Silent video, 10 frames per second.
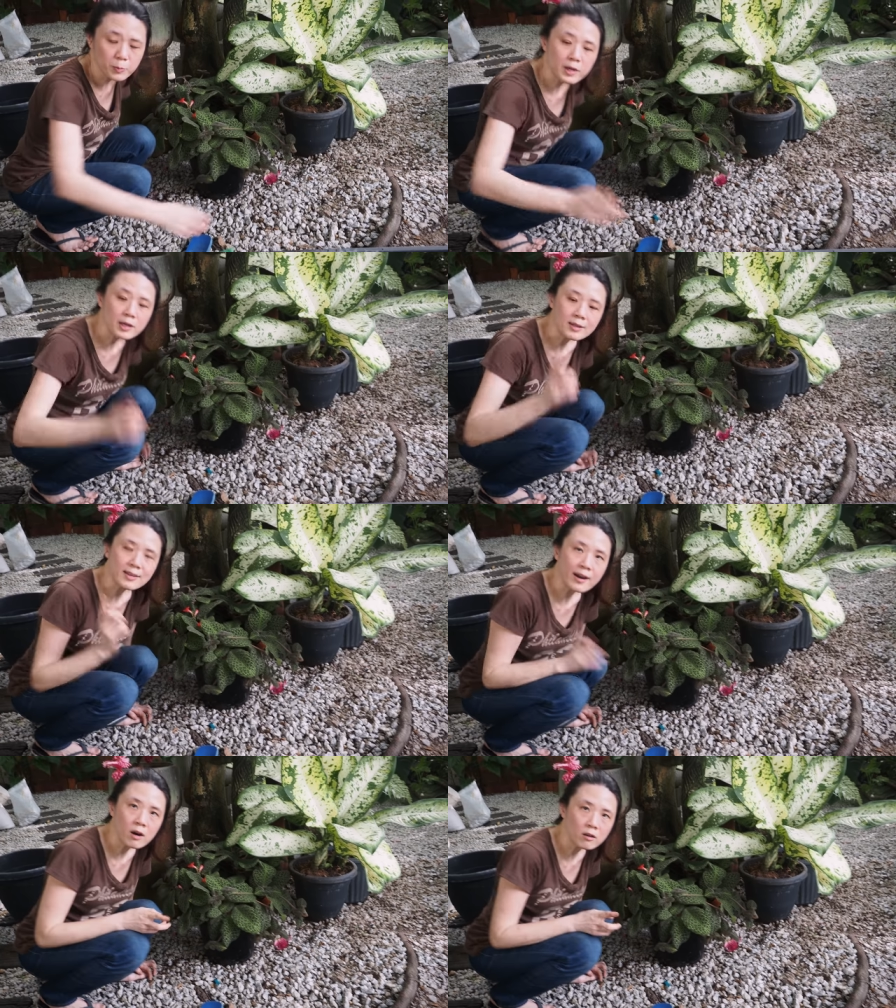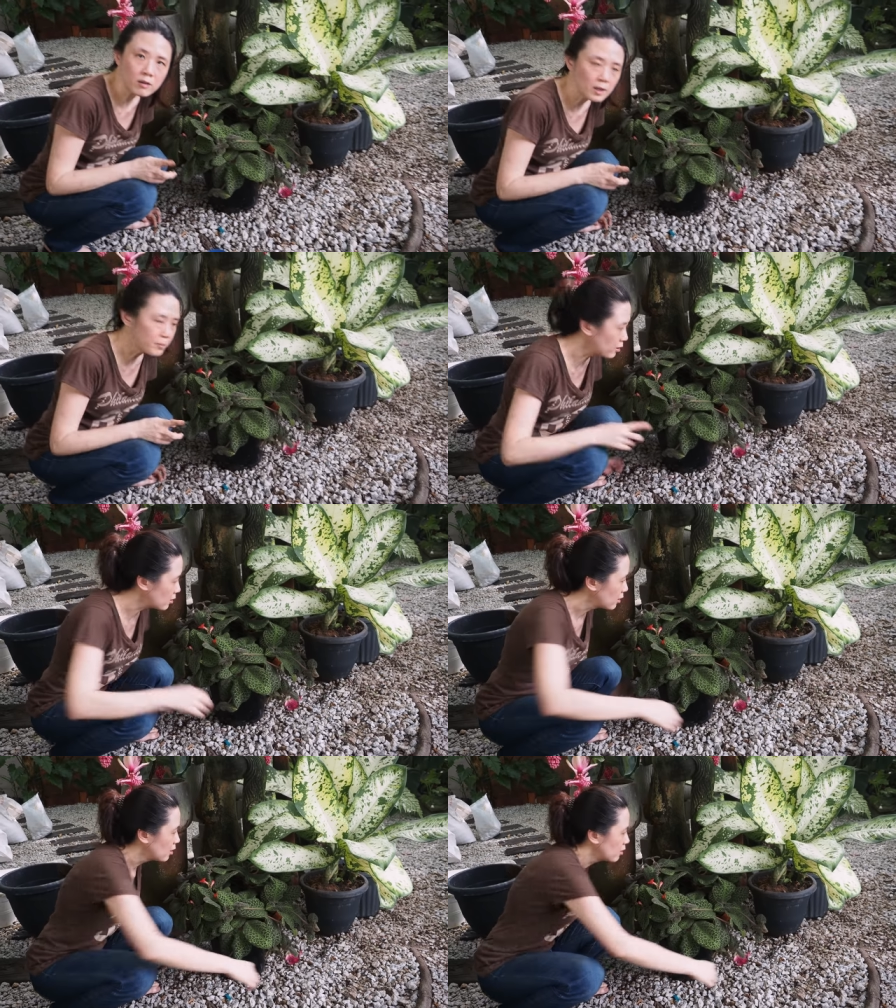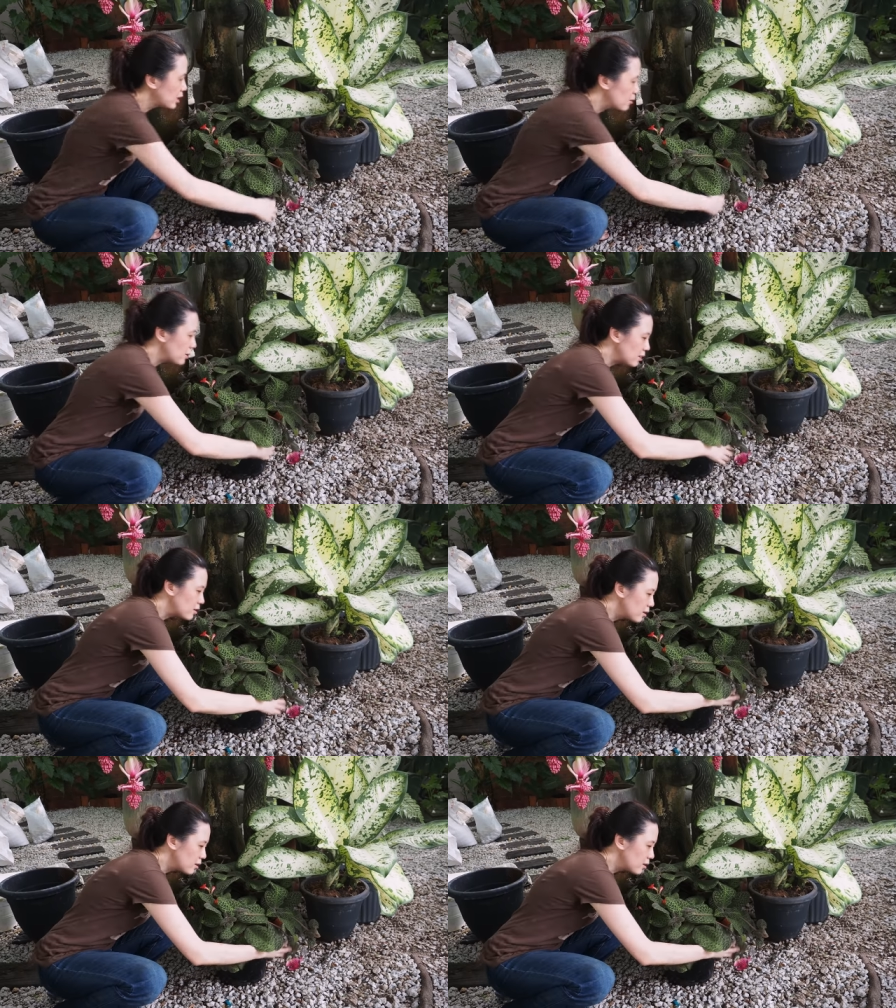put it in a terracotta pot. Okay, wait.